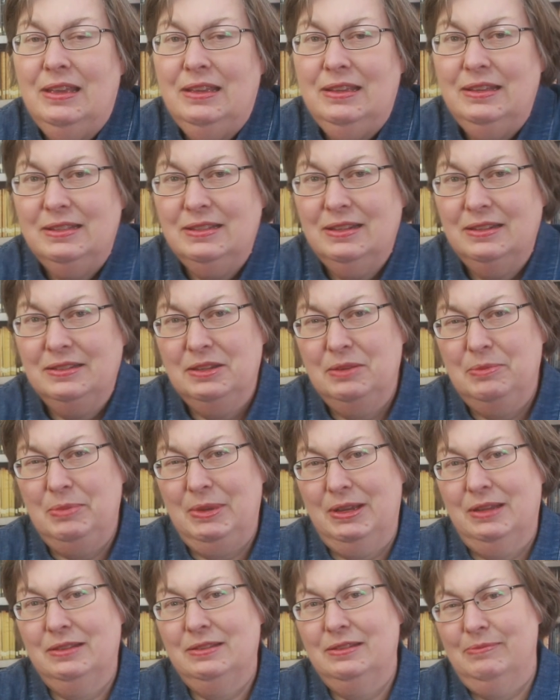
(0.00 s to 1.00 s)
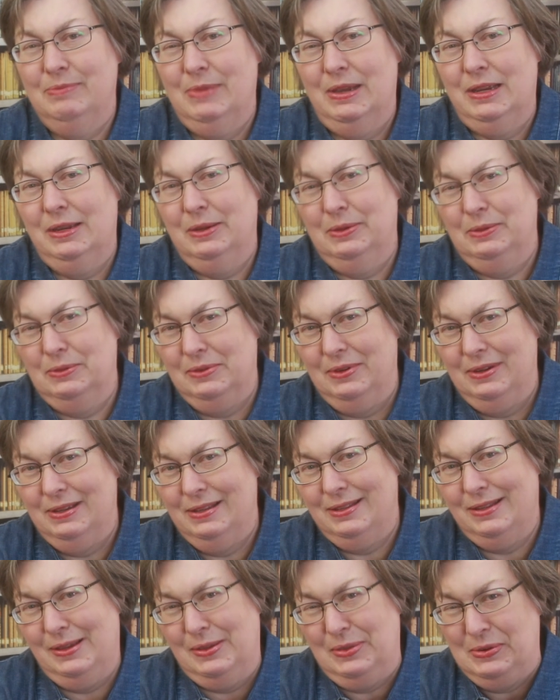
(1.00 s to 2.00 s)
It's also because of my own
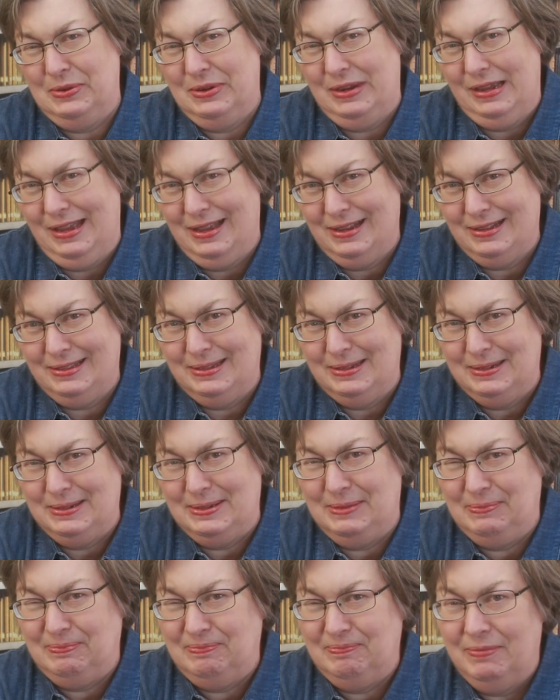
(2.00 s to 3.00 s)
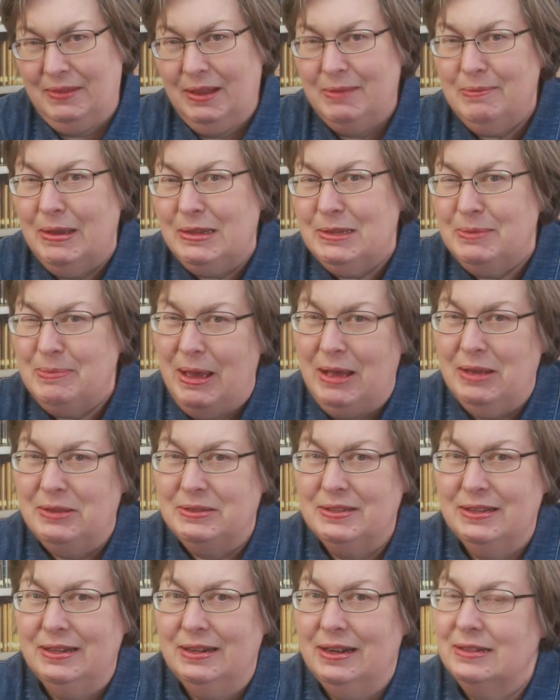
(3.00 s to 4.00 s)
Southern accent. My
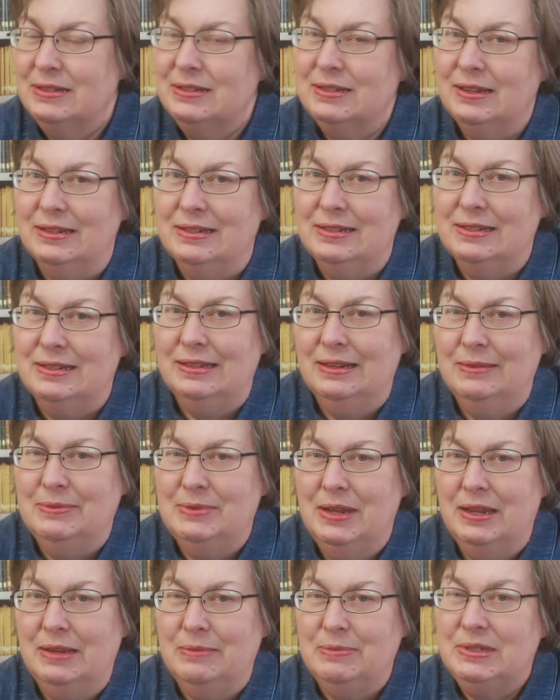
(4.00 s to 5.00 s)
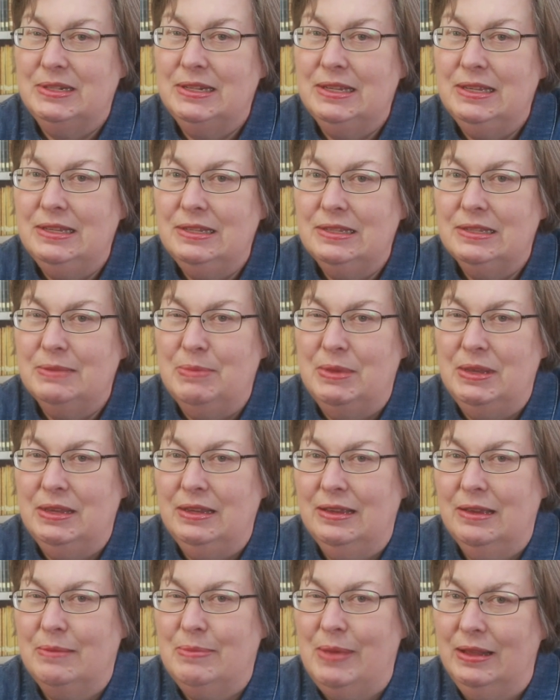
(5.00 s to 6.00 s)
spouse and her son sometimes tease
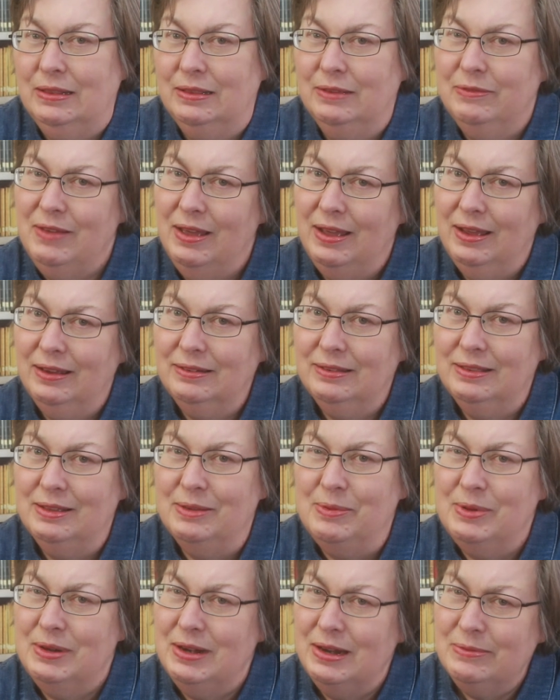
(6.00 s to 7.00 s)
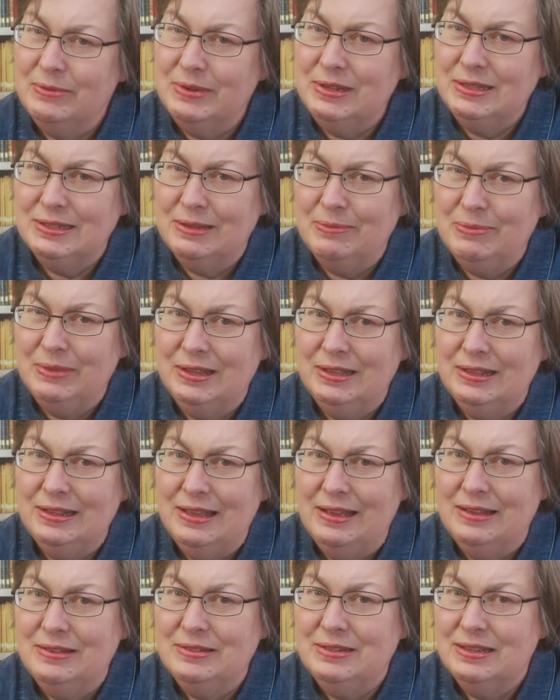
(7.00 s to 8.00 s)
me about the fact that when I read something
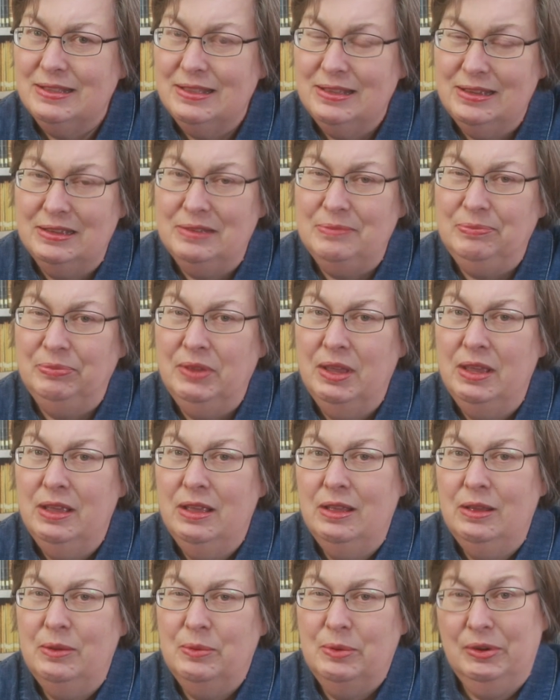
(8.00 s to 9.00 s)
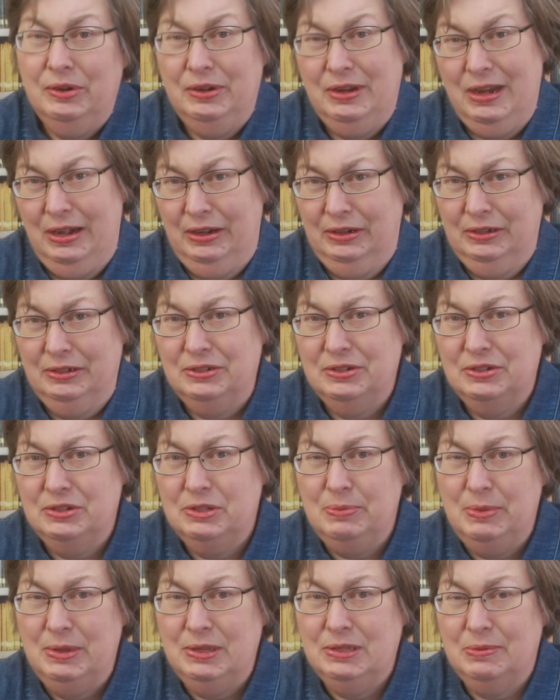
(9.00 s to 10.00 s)
aloud to them where a character
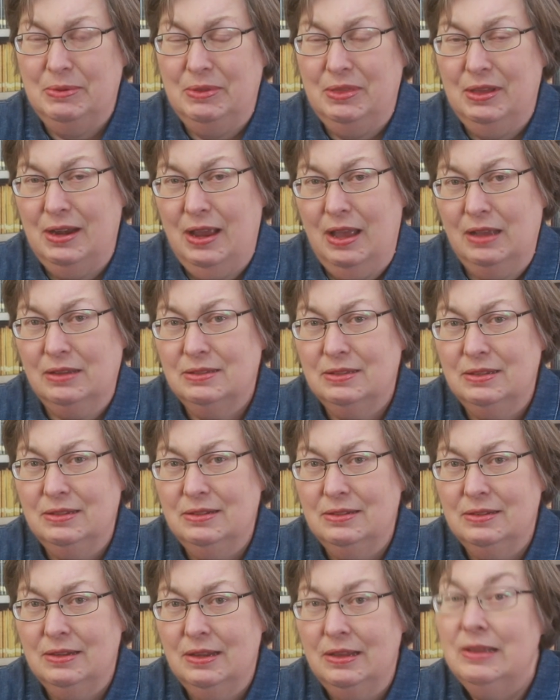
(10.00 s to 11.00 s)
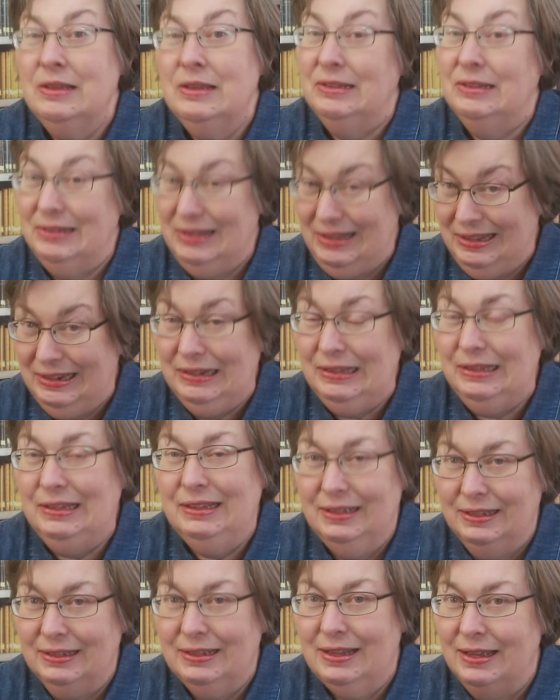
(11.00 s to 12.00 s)
speaks with an accent, any
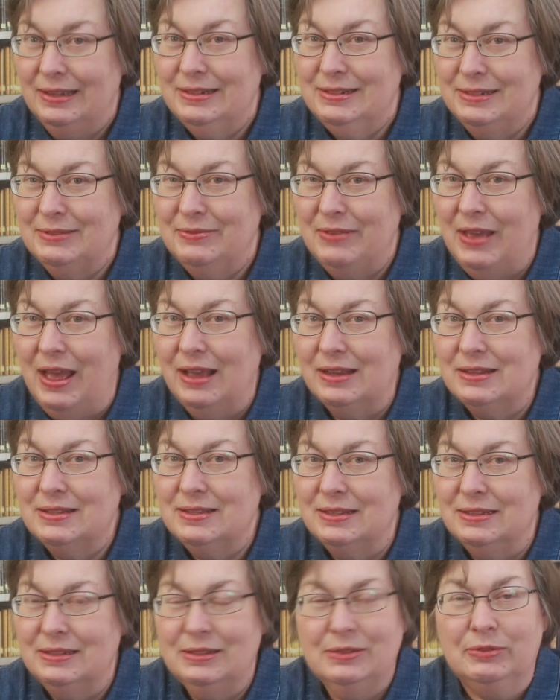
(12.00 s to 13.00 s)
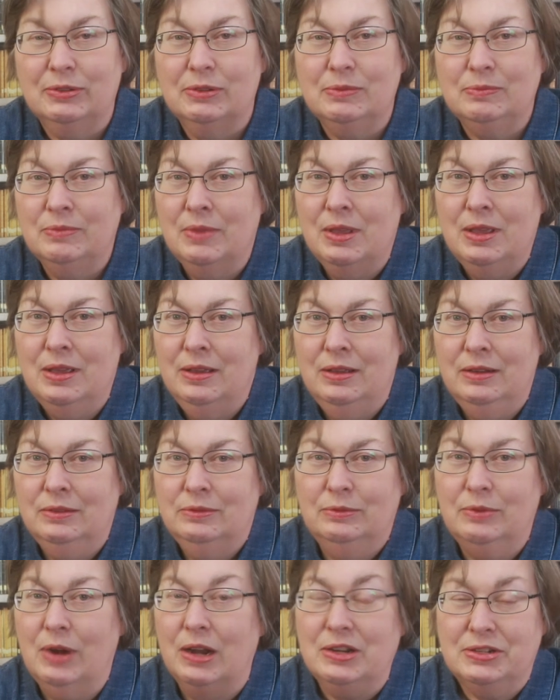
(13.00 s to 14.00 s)
kind of accent, from
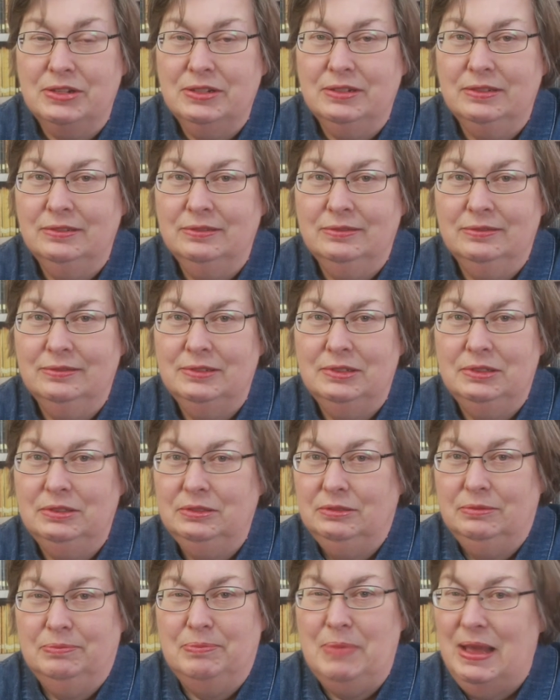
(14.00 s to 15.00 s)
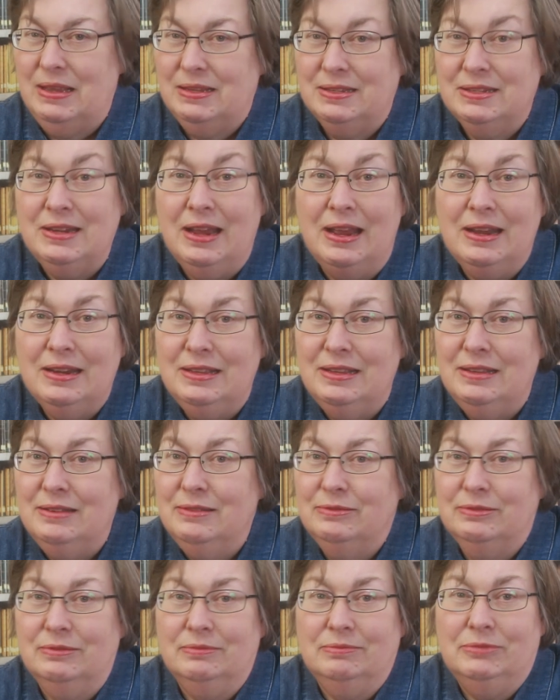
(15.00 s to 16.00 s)
Russian to Pakistani,
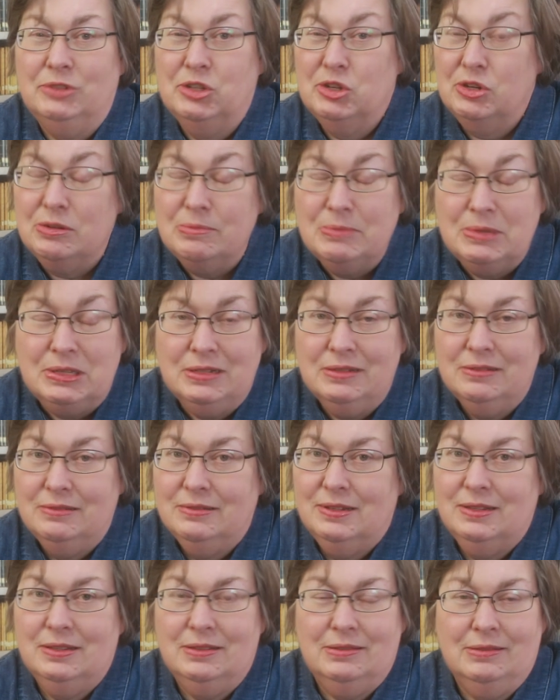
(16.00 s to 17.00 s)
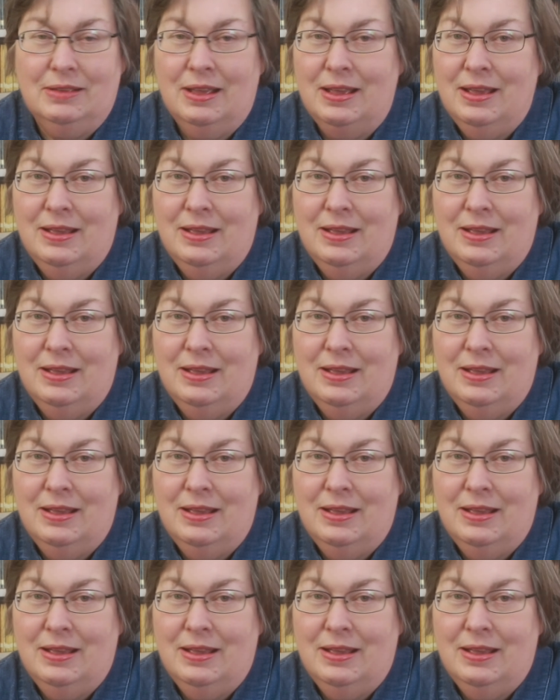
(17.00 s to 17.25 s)
from German to